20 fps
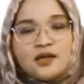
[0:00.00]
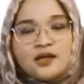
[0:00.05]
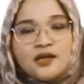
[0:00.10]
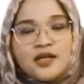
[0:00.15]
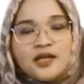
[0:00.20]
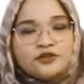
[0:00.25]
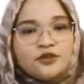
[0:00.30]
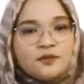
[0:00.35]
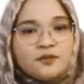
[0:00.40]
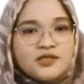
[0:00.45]

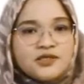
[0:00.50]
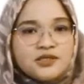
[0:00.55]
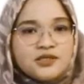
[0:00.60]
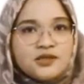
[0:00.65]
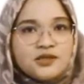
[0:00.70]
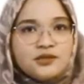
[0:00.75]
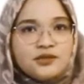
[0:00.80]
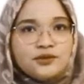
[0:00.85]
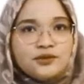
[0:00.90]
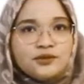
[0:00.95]

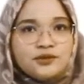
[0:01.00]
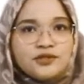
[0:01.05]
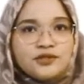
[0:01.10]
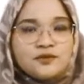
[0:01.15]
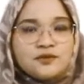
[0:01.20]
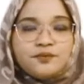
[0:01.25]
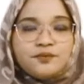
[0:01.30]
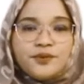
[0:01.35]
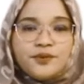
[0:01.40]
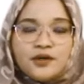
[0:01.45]

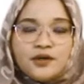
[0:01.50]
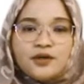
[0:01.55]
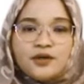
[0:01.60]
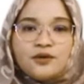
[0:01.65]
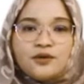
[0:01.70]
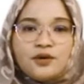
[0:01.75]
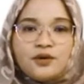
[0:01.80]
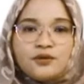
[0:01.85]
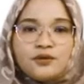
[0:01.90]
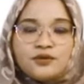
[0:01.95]
Lactobacillus,
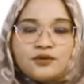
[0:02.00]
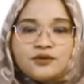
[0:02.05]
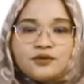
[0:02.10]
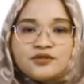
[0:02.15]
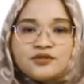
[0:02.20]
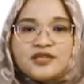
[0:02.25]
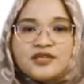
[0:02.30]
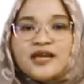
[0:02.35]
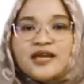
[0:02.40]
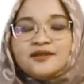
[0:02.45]

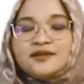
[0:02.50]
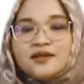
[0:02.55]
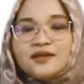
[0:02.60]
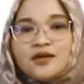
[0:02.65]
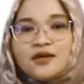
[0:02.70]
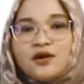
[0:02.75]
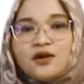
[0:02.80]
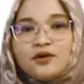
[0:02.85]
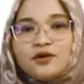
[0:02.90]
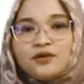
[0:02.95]
Pediococcus,
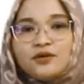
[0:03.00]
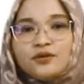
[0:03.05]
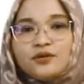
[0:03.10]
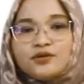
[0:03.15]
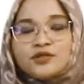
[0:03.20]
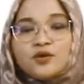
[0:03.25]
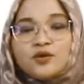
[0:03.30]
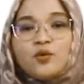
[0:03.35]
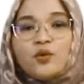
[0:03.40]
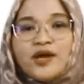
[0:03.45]

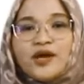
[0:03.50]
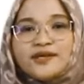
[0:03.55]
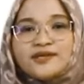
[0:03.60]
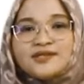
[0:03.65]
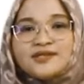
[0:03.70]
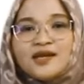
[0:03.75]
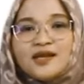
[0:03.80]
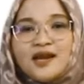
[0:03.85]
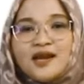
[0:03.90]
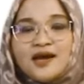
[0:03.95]
Enterococcus,
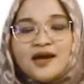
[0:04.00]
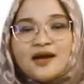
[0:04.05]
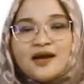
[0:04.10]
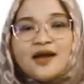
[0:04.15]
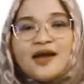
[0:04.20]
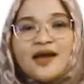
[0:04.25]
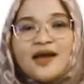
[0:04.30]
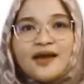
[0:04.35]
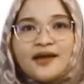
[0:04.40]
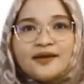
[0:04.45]

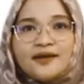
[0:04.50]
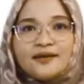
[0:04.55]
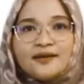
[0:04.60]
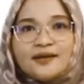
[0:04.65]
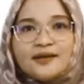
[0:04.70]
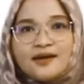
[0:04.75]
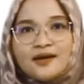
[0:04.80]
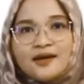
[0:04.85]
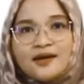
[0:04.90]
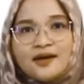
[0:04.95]
Weissella,
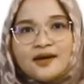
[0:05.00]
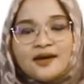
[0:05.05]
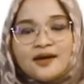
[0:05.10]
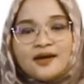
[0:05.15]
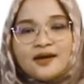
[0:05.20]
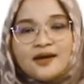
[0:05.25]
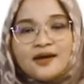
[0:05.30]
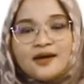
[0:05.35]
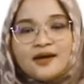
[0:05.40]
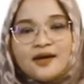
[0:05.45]
and
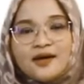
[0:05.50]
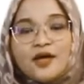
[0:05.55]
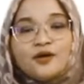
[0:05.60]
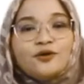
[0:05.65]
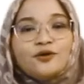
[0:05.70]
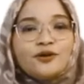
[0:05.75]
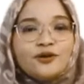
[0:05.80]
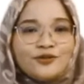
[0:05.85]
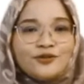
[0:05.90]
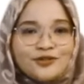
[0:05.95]

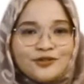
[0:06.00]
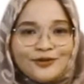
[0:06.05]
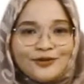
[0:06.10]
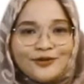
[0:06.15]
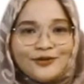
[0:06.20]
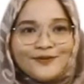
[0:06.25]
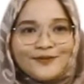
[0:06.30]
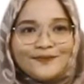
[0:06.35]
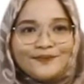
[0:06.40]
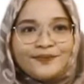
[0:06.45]

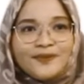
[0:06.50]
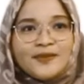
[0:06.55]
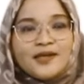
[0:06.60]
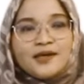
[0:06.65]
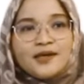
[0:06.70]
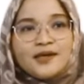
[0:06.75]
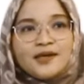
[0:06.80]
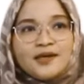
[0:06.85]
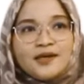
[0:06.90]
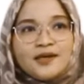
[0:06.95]
Leuconostoc.
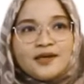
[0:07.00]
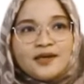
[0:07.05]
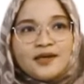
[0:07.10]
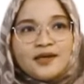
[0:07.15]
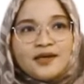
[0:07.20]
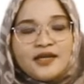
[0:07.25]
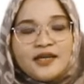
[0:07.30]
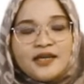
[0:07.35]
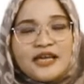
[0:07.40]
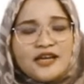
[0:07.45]

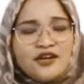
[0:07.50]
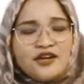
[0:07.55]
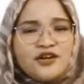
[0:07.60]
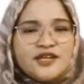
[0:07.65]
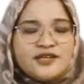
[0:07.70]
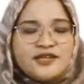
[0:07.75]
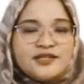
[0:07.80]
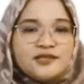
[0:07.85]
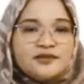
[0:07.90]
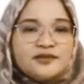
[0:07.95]
In
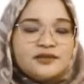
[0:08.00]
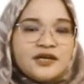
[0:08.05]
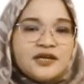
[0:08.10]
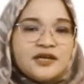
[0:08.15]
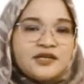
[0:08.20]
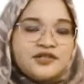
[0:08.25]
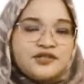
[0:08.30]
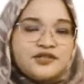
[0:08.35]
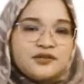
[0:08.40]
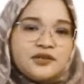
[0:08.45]
Indonesian
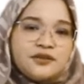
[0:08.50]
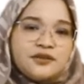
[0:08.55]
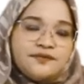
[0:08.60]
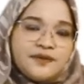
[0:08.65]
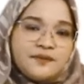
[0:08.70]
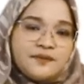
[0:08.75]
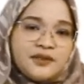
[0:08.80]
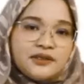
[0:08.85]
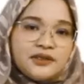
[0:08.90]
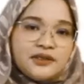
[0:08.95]
traditional
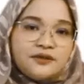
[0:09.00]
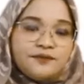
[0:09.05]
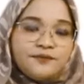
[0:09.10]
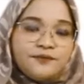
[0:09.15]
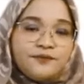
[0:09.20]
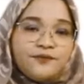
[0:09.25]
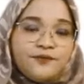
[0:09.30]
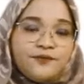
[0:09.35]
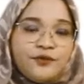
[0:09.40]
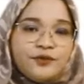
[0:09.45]
fermented
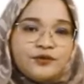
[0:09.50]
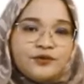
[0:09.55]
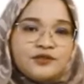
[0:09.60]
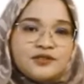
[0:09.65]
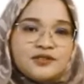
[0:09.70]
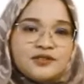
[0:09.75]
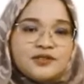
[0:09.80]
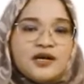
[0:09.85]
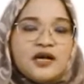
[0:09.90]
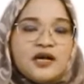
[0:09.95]

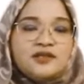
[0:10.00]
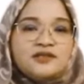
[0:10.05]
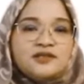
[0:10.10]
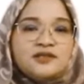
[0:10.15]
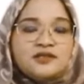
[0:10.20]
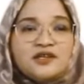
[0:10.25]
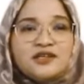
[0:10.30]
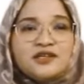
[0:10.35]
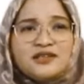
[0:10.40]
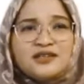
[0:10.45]
foods
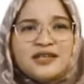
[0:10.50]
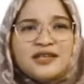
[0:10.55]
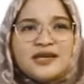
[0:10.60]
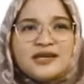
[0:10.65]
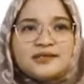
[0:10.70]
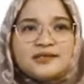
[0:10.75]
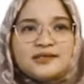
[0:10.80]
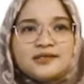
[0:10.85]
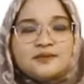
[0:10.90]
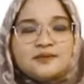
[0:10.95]
also
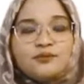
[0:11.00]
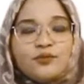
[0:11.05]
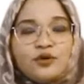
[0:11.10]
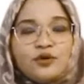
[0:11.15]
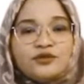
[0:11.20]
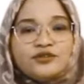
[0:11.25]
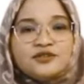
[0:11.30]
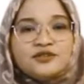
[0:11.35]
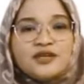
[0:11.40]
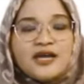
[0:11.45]
contains
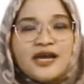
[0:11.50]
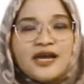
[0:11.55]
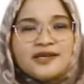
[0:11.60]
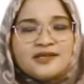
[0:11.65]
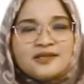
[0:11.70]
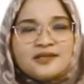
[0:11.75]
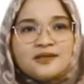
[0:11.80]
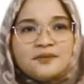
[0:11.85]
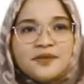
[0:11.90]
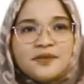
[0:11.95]
malt
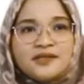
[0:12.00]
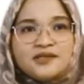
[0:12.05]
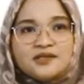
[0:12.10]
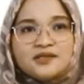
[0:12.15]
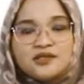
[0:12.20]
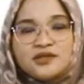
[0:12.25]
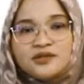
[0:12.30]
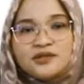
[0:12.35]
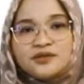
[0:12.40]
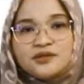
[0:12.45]
as the main
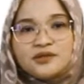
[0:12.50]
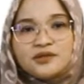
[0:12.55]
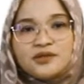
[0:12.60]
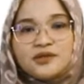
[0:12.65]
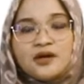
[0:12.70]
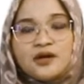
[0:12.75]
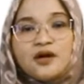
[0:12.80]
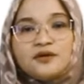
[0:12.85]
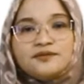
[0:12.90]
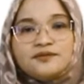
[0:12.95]

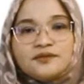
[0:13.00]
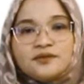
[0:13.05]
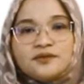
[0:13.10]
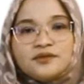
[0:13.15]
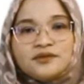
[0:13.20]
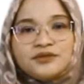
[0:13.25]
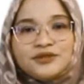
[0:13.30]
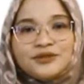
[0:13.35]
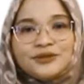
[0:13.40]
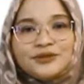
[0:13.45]
starter of
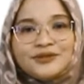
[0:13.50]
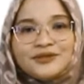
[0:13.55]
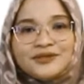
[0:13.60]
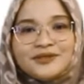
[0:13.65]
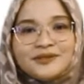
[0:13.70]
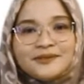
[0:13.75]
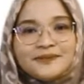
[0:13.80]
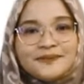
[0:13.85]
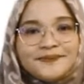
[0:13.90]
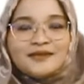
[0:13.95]
cultures.
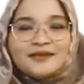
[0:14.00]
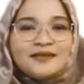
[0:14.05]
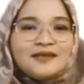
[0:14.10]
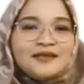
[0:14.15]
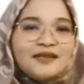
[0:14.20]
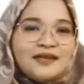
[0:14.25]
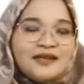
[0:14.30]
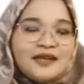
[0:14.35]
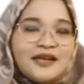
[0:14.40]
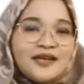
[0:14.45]
In